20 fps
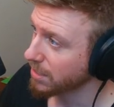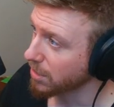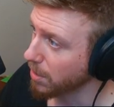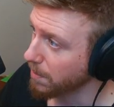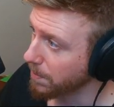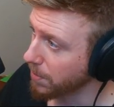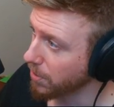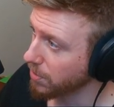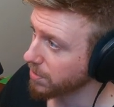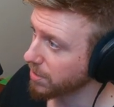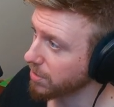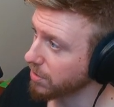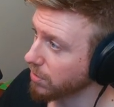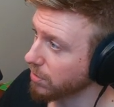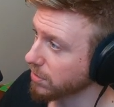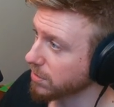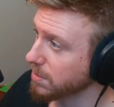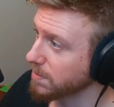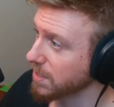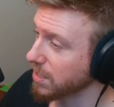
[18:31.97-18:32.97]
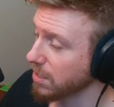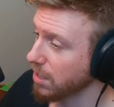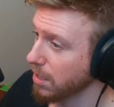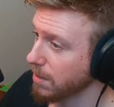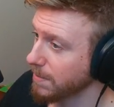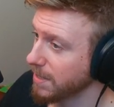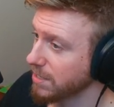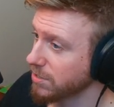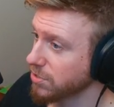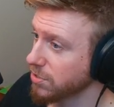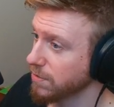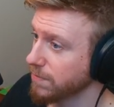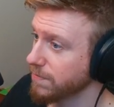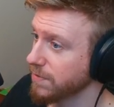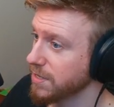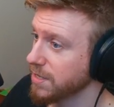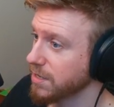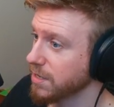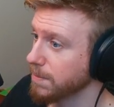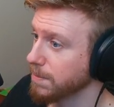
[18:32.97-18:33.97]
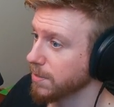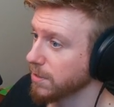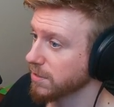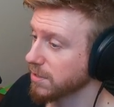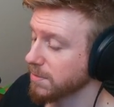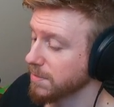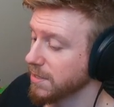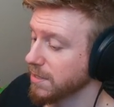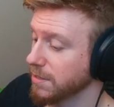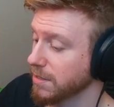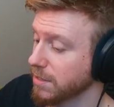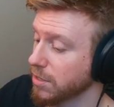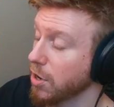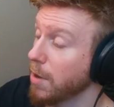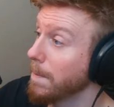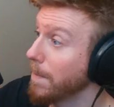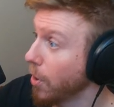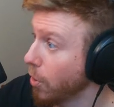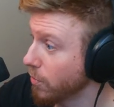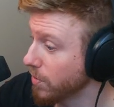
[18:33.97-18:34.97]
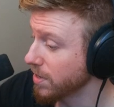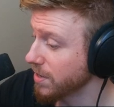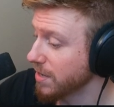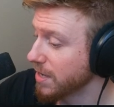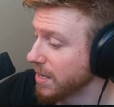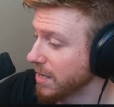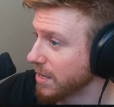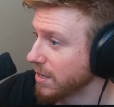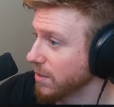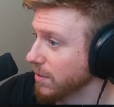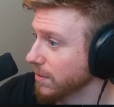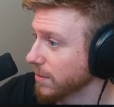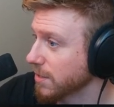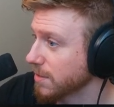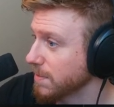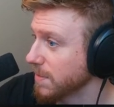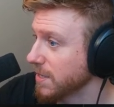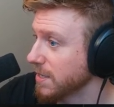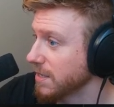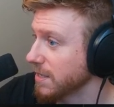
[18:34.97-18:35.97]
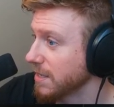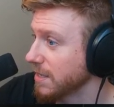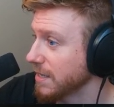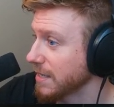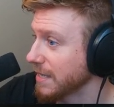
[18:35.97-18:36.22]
component ultimate combat trophy, component ultimate